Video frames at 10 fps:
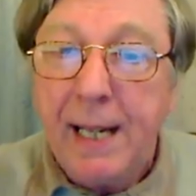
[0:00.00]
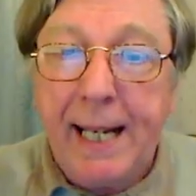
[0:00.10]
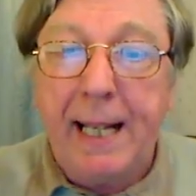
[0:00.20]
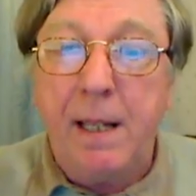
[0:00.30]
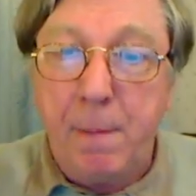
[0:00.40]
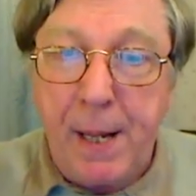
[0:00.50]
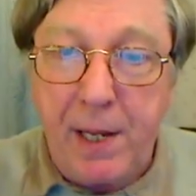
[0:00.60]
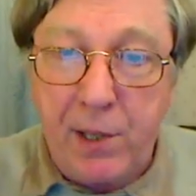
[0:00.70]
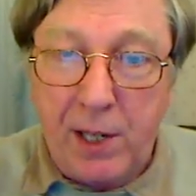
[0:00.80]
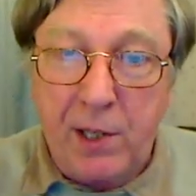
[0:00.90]

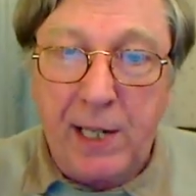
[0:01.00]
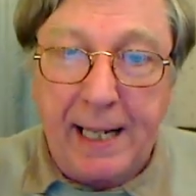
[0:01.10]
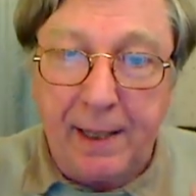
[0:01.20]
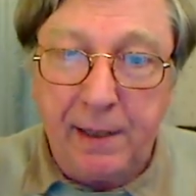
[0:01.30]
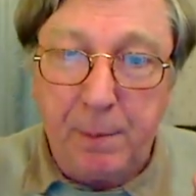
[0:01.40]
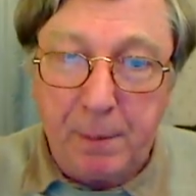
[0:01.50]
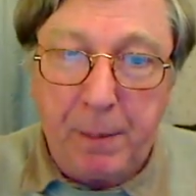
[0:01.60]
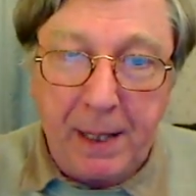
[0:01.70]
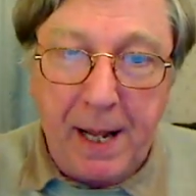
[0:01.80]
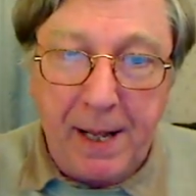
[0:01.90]
kilobits a second. I
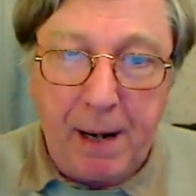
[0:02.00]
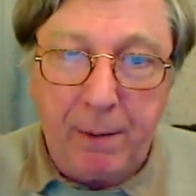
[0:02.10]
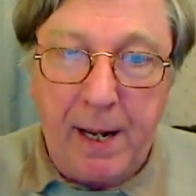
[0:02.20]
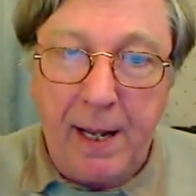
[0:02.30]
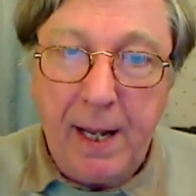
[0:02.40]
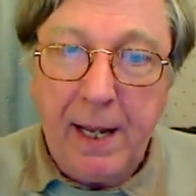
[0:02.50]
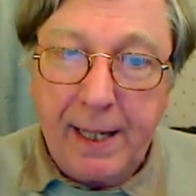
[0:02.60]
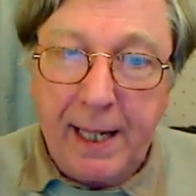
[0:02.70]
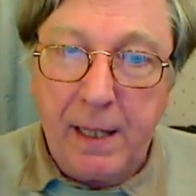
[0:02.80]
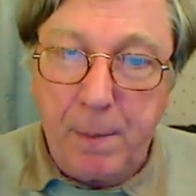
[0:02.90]
better get that right.
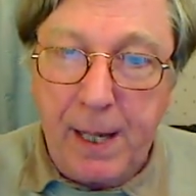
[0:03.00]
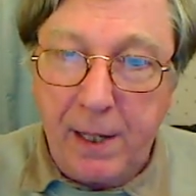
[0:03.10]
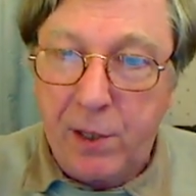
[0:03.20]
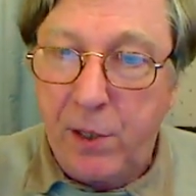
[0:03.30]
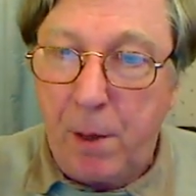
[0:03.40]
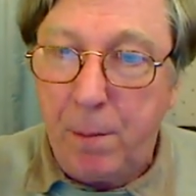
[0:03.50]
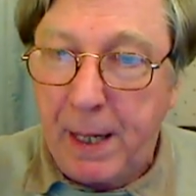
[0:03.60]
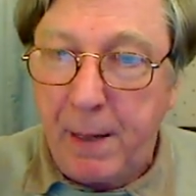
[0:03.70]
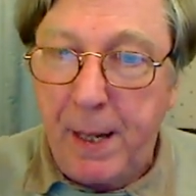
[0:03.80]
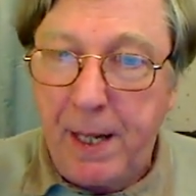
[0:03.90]
Kilobits, not
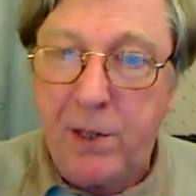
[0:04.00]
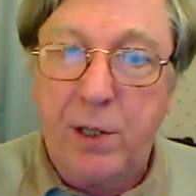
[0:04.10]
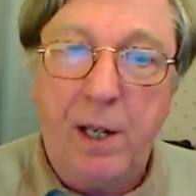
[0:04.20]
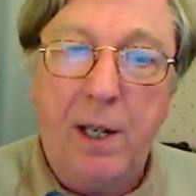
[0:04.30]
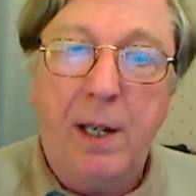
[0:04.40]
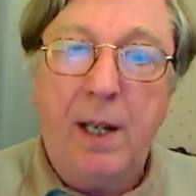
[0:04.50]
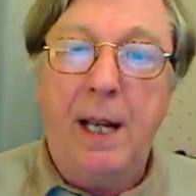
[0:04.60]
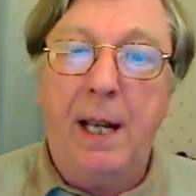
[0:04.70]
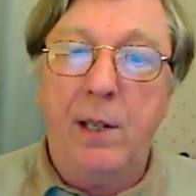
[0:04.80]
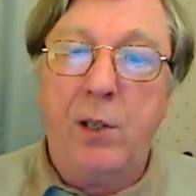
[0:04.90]
megabits.
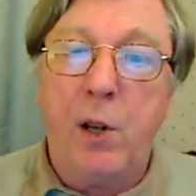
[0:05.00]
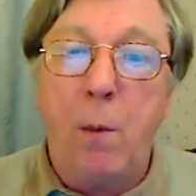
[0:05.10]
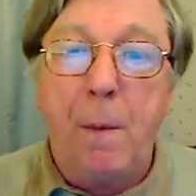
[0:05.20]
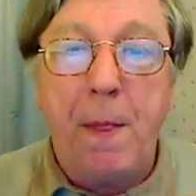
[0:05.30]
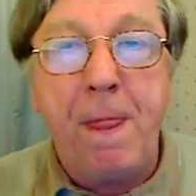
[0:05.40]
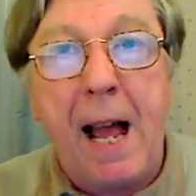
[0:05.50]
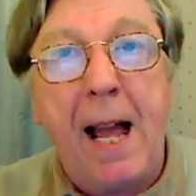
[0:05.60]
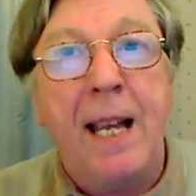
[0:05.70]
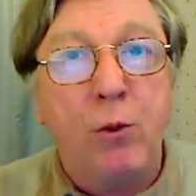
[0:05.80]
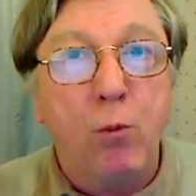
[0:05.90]
So that
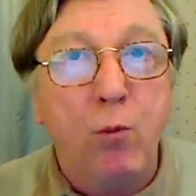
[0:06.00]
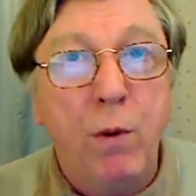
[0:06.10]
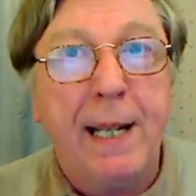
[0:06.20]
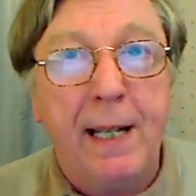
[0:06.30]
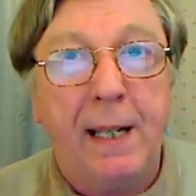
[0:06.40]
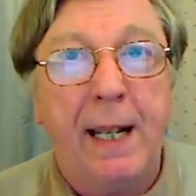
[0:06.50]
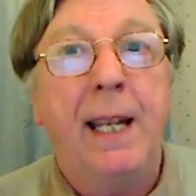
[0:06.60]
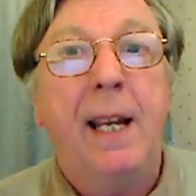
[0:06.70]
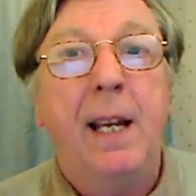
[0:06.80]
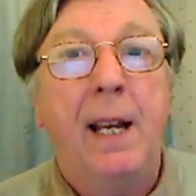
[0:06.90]
is
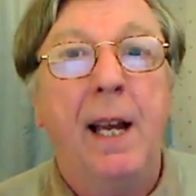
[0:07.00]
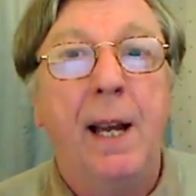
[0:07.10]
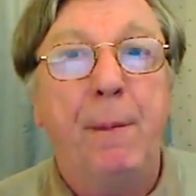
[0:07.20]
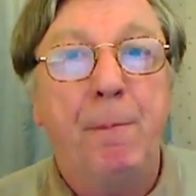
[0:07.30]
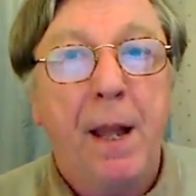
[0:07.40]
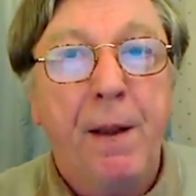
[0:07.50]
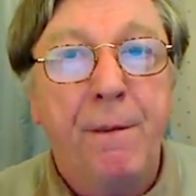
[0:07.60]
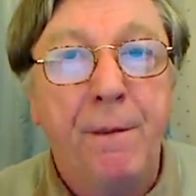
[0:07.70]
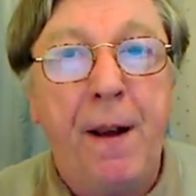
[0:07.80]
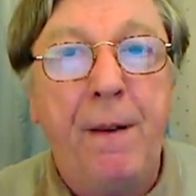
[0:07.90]
really
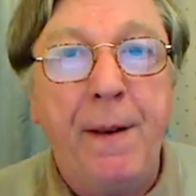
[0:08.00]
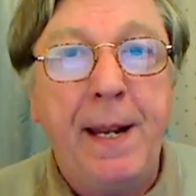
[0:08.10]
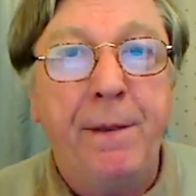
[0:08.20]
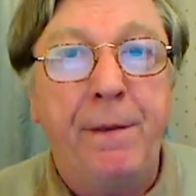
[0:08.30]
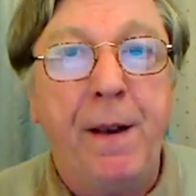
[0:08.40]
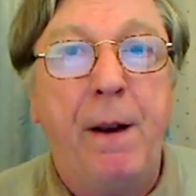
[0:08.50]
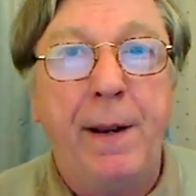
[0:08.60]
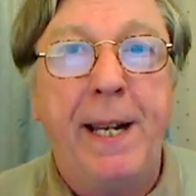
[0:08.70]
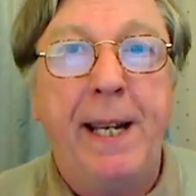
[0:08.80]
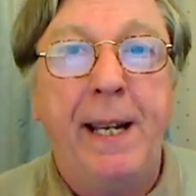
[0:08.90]
very,
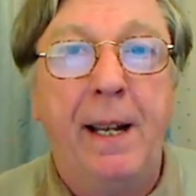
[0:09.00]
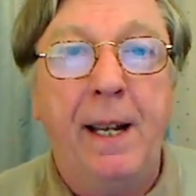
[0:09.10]
very